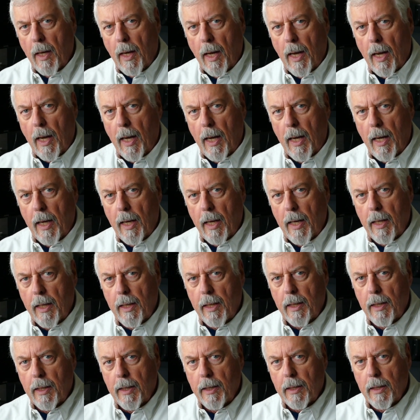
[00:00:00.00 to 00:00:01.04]

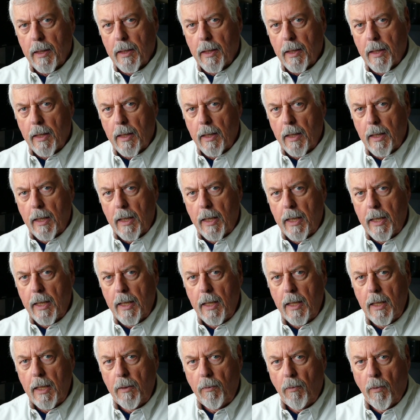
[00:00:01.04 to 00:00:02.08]
And
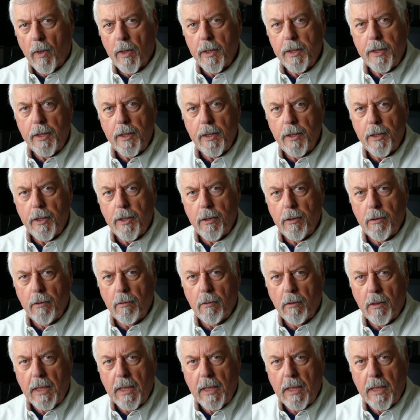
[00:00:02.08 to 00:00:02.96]
he wanted to